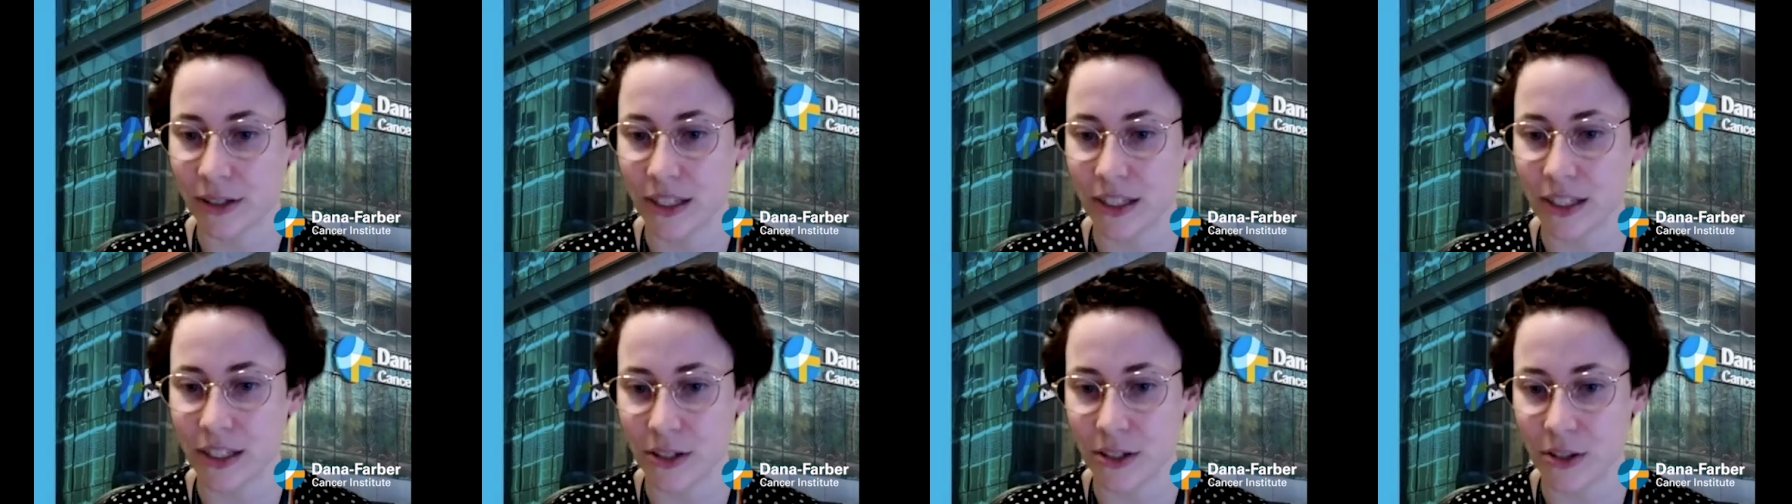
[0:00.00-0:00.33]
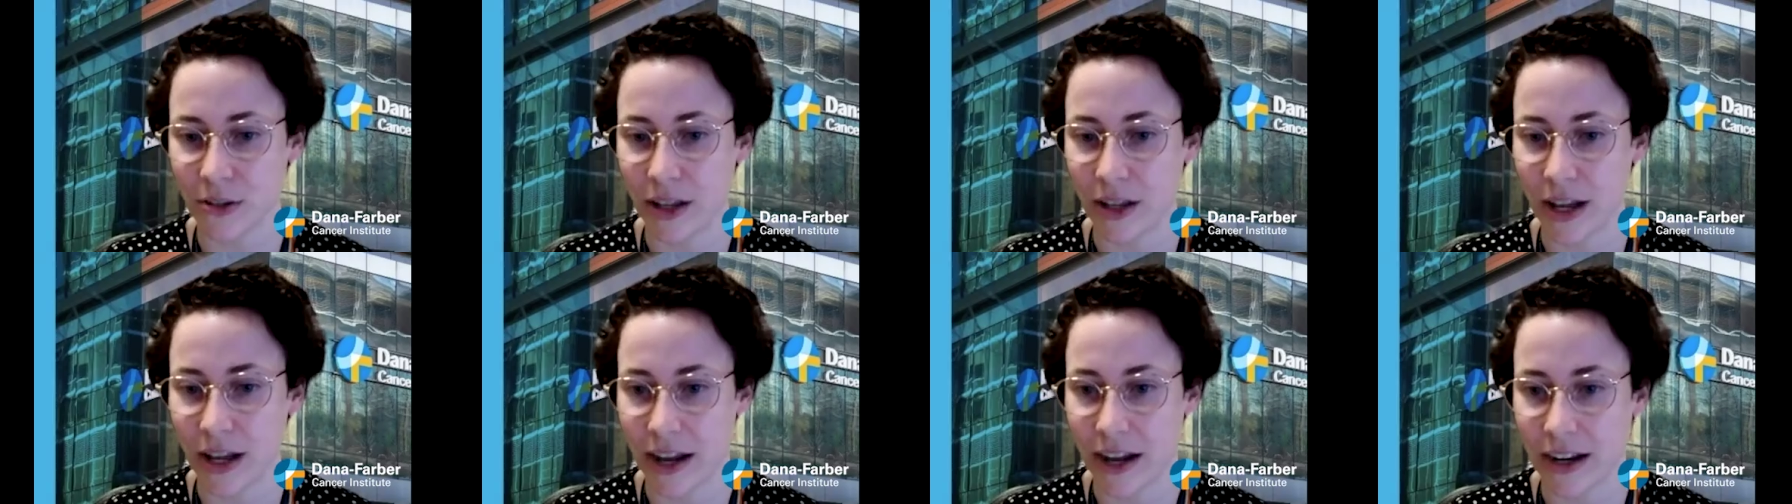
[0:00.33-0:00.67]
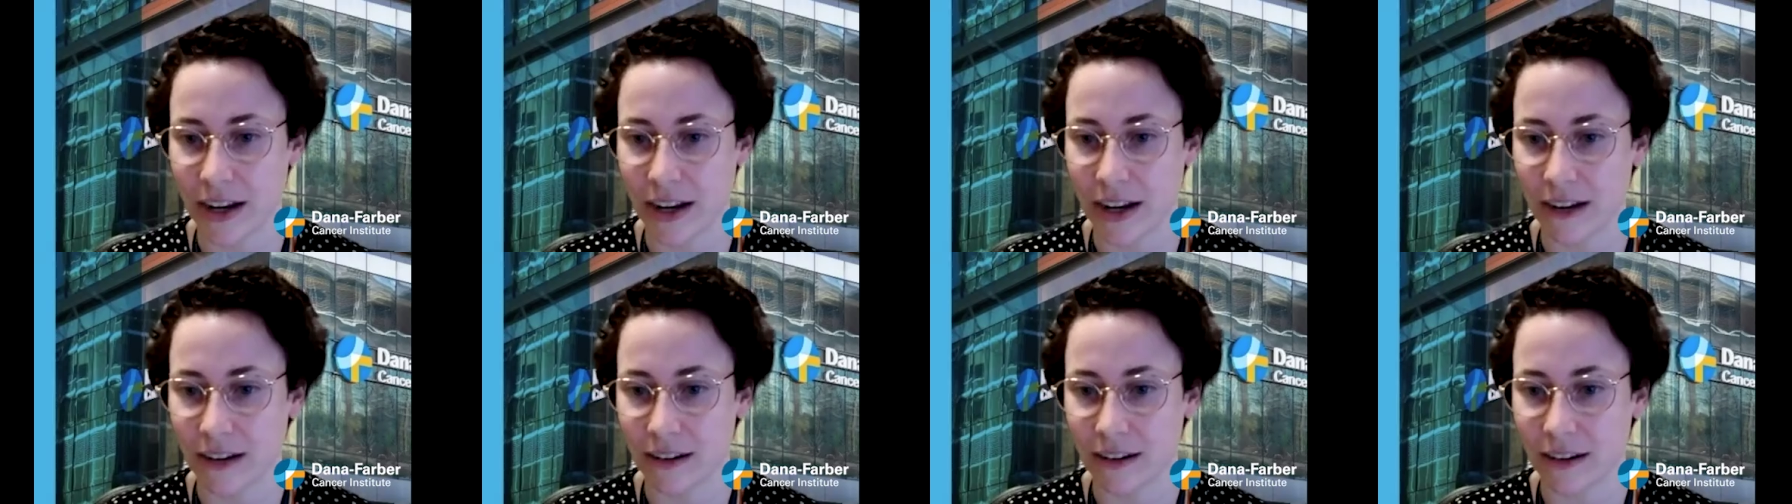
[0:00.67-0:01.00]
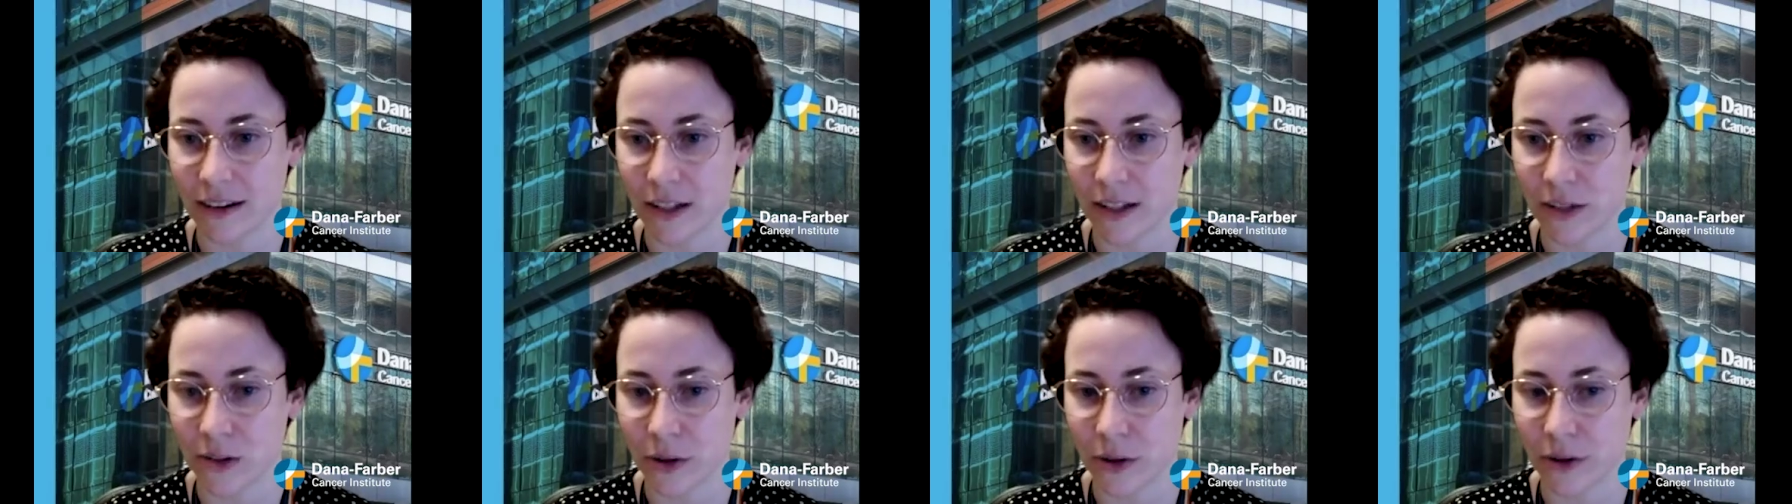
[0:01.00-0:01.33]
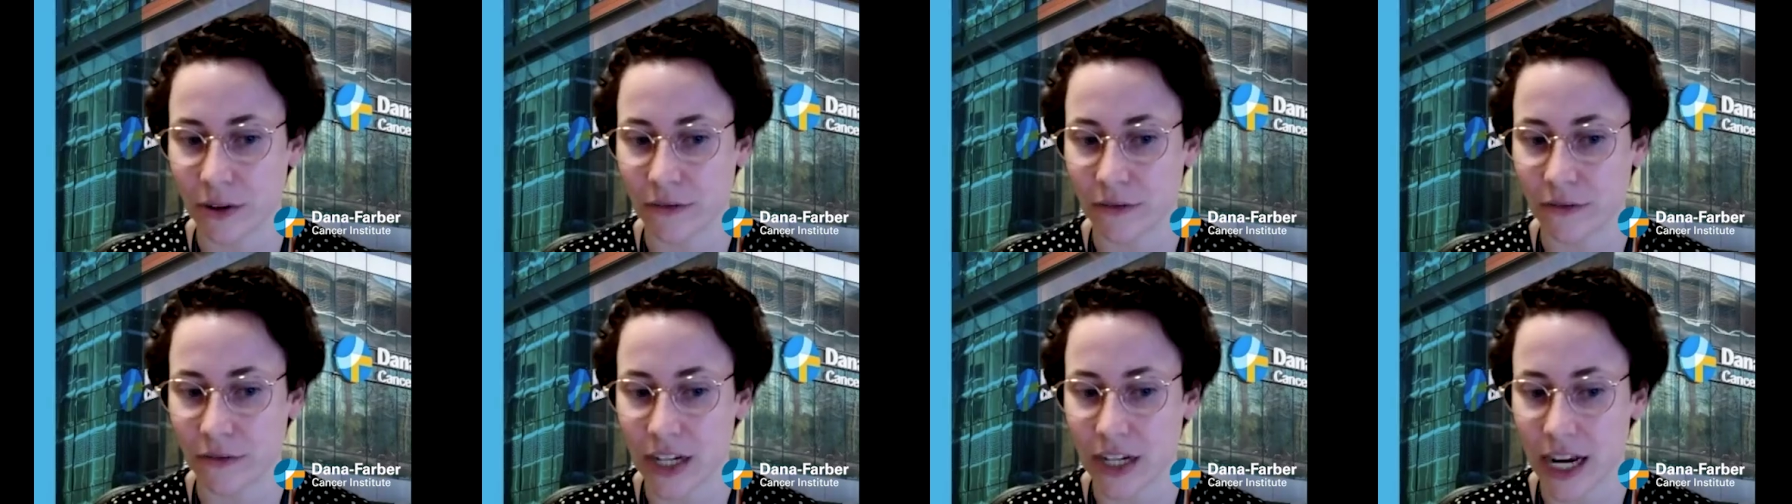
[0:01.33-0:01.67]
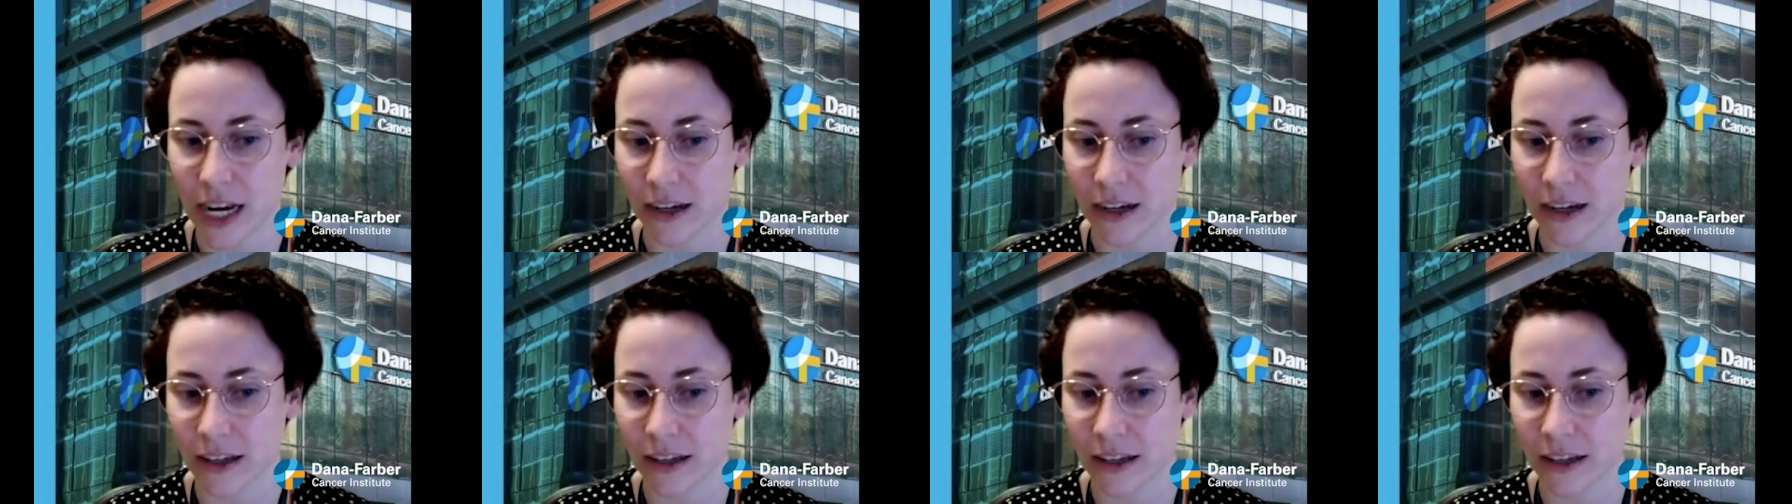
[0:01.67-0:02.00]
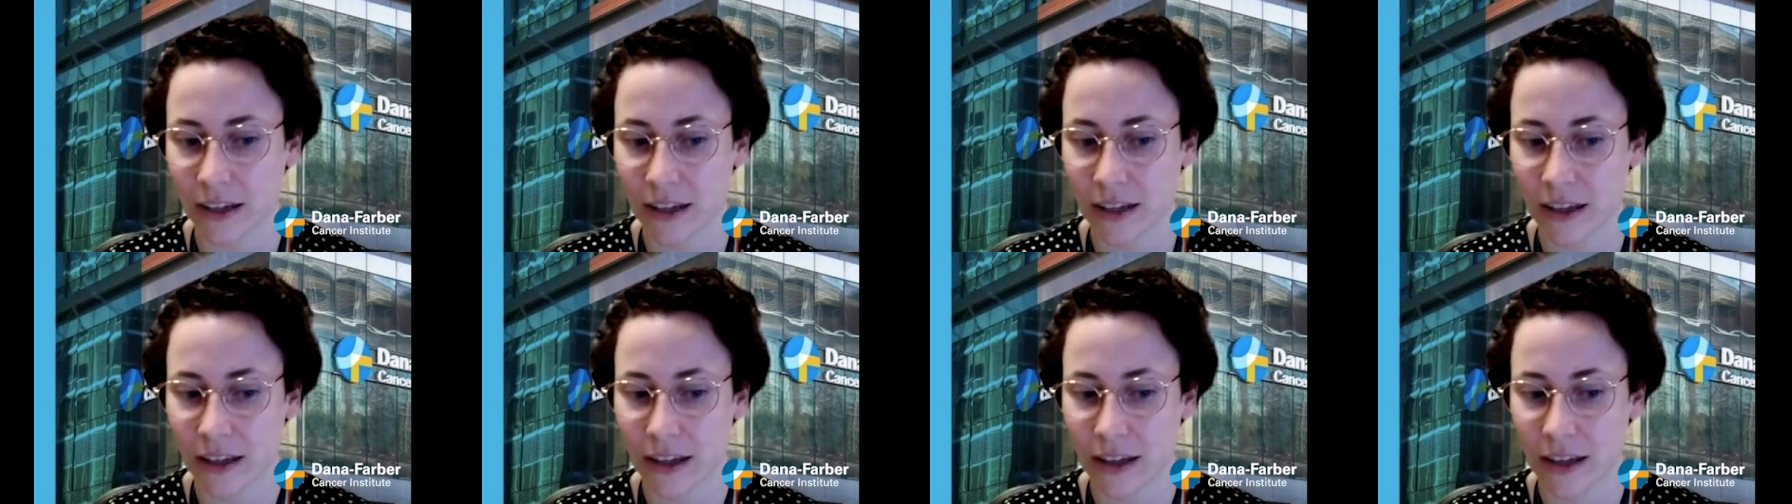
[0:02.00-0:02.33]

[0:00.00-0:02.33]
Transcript: to do that and, and sort of take